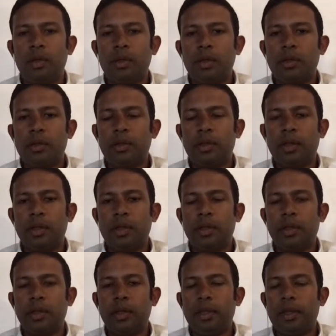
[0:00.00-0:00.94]
So
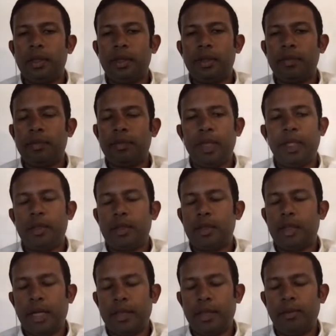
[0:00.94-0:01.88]

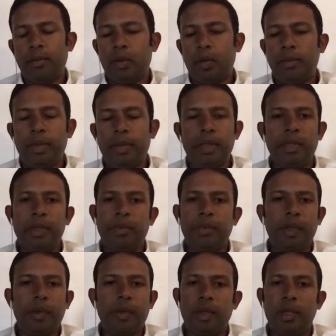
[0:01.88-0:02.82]
it at the moment is
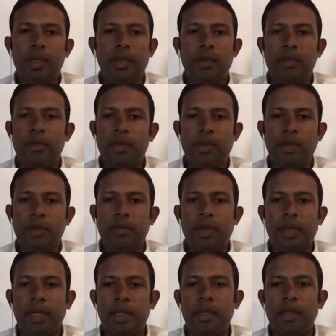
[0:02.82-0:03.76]
purely
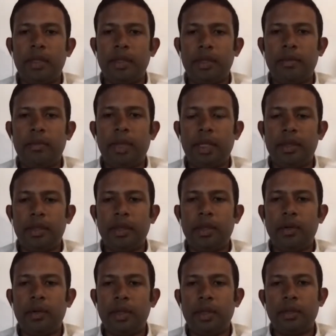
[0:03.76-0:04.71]
driven by the
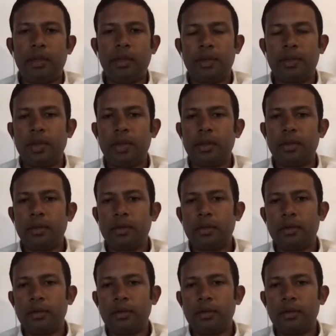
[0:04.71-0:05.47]
lower interest rates.